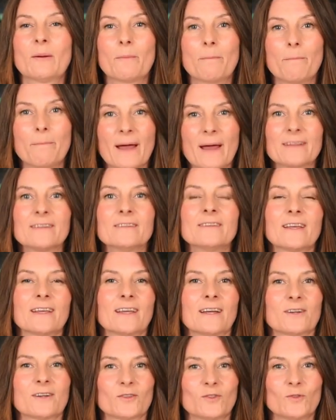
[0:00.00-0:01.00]
bad
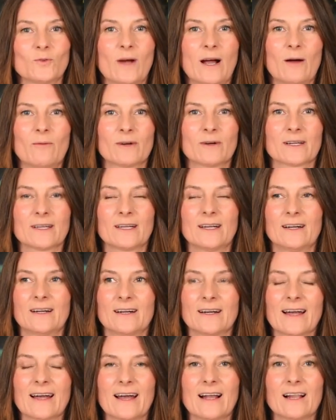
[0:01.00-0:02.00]
they are to our
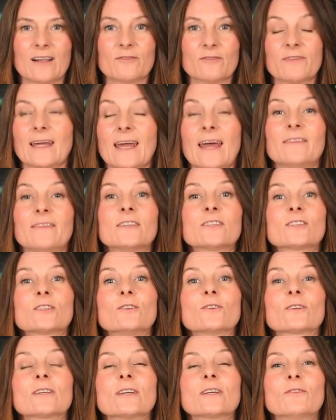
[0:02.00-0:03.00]
health and is
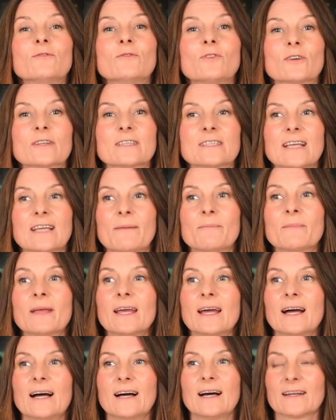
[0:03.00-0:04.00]
looking for some
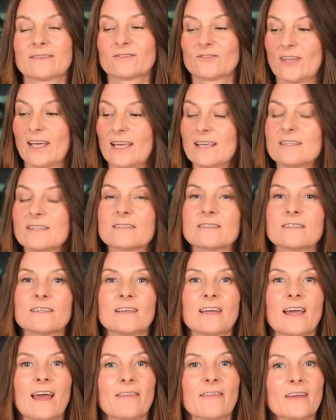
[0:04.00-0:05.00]

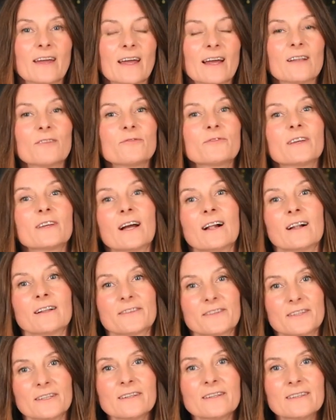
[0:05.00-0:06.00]
tasty and healthy
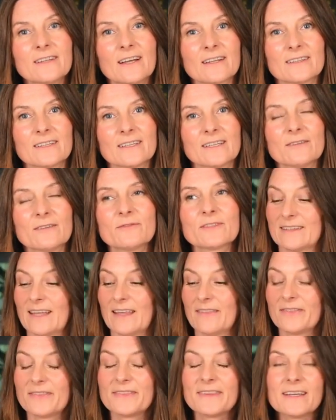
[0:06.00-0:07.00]
alternatives,
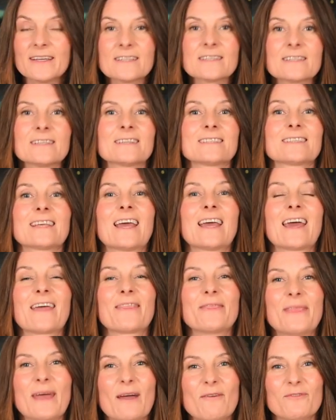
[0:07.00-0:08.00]
then this is
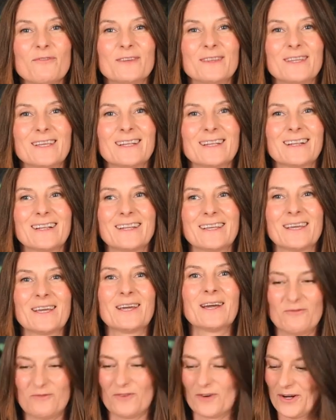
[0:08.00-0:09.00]

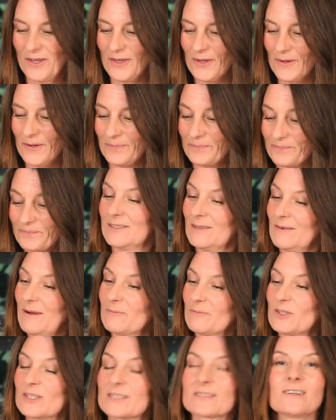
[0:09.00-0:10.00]
definitely for you. So
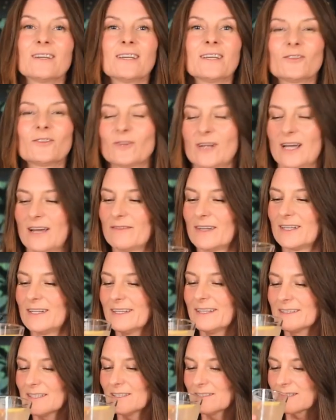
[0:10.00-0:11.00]
I'm just going to have a
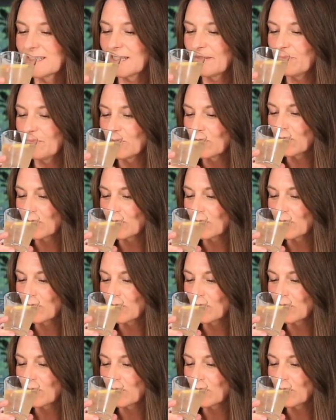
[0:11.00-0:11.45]
little sip